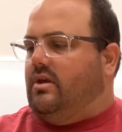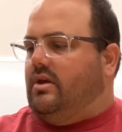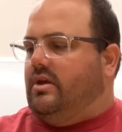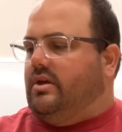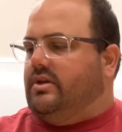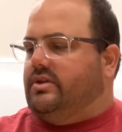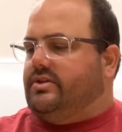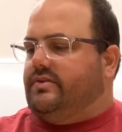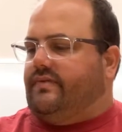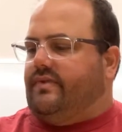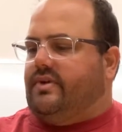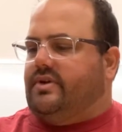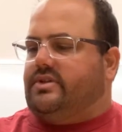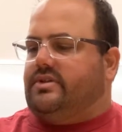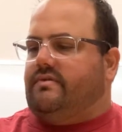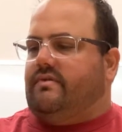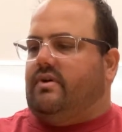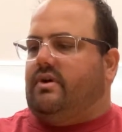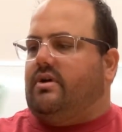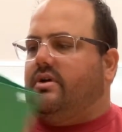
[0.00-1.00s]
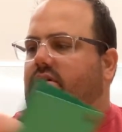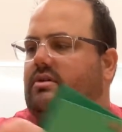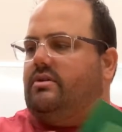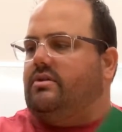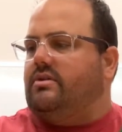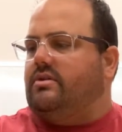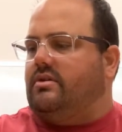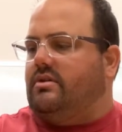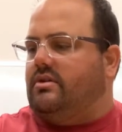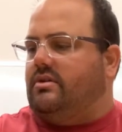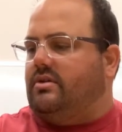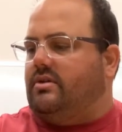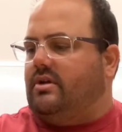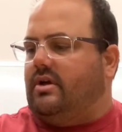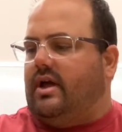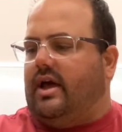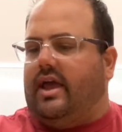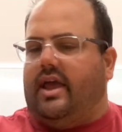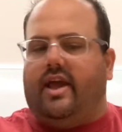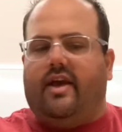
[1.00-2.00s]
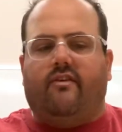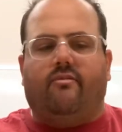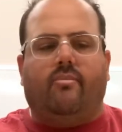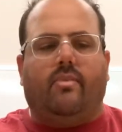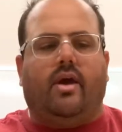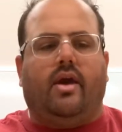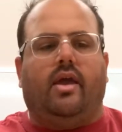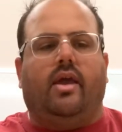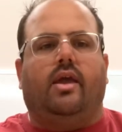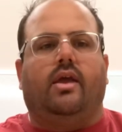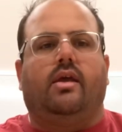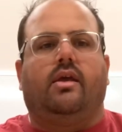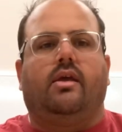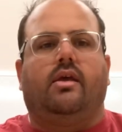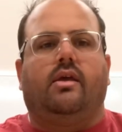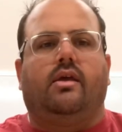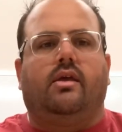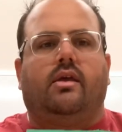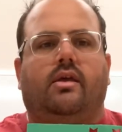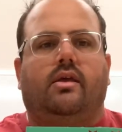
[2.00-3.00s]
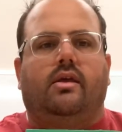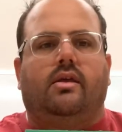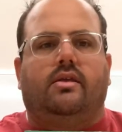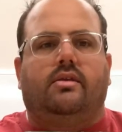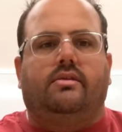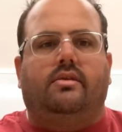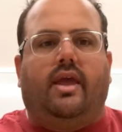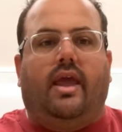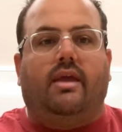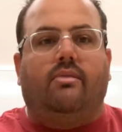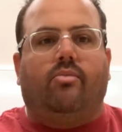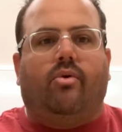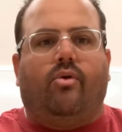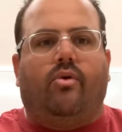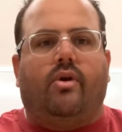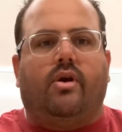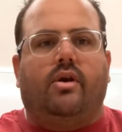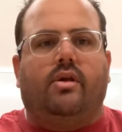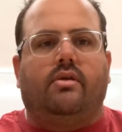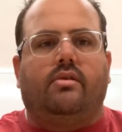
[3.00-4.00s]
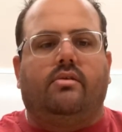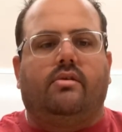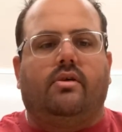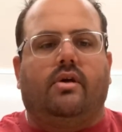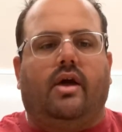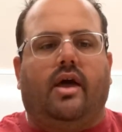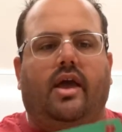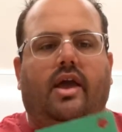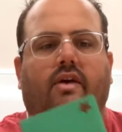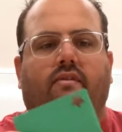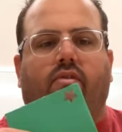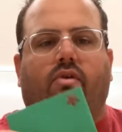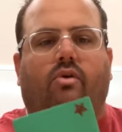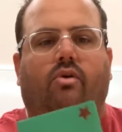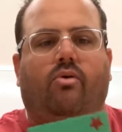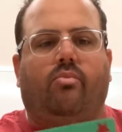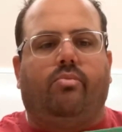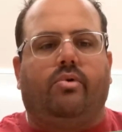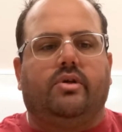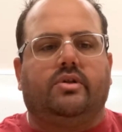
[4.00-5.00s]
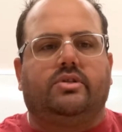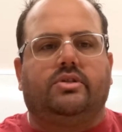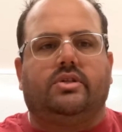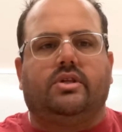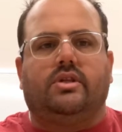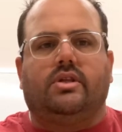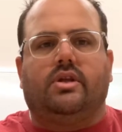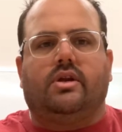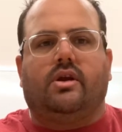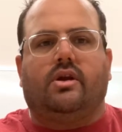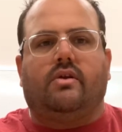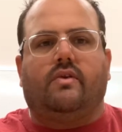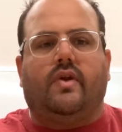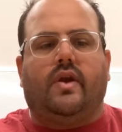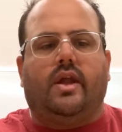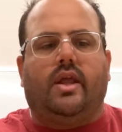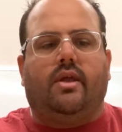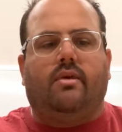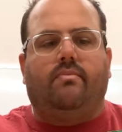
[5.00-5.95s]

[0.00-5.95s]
So first of all, I have my tag board. I have a hole punched in there already.